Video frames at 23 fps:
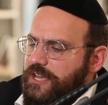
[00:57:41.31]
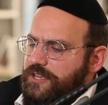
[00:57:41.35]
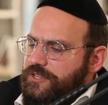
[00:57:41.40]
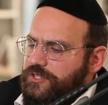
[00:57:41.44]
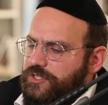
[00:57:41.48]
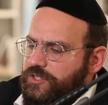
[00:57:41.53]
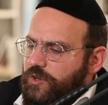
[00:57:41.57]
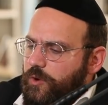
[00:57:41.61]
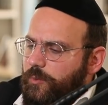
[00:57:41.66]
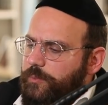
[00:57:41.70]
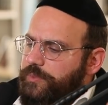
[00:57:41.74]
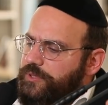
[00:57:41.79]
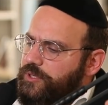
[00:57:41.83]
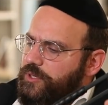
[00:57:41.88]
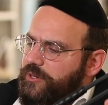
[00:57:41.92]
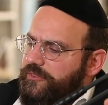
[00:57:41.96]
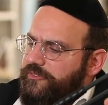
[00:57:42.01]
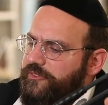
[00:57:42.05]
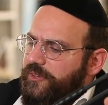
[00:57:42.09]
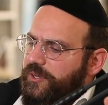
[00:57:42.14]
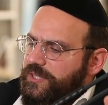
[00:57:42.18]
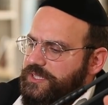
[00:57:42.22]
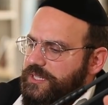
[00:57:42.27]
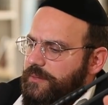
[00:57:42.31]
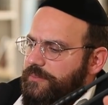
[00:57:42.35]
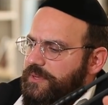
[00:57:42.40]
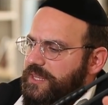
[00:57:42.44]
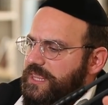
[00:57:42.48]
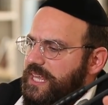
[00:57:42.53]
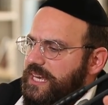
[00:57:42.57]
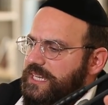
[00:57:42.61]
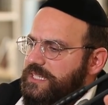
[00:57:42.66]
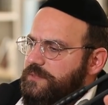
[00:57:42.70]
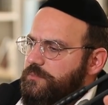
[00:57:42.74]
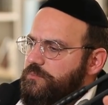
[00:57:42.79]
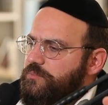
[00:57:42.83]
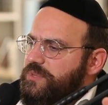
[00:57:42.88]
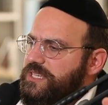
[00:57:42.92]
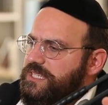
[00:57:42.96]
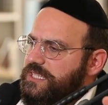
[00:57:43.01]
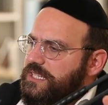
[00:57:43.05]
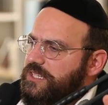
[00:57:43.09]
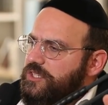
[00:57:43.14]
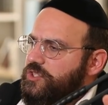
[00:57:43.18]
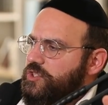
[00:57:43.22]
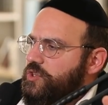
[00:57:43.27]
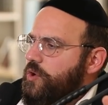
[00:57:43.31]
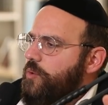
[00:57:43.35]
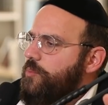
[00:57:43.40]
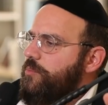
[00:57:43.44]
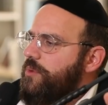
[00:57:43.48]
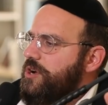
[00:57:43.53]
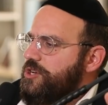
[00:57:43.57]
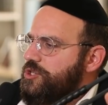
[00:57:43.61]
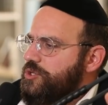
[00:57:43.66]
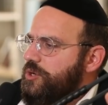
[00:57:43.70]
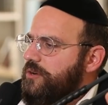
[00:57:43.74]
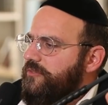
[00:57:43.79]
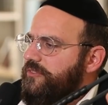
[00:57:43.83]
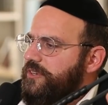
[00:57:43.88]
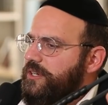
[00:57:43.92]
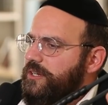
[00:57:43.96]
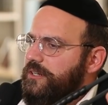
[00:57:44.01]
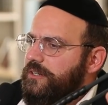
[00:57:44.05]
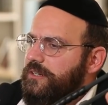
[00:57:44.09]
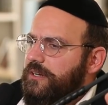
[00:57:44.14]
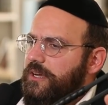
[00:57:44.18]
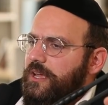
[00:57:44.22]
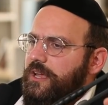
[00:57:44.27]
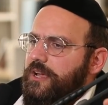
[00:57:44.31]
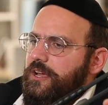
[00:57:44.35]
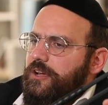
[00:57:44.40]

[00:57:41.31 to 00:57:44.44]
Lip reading: so beautiful and something that is missing so much over here,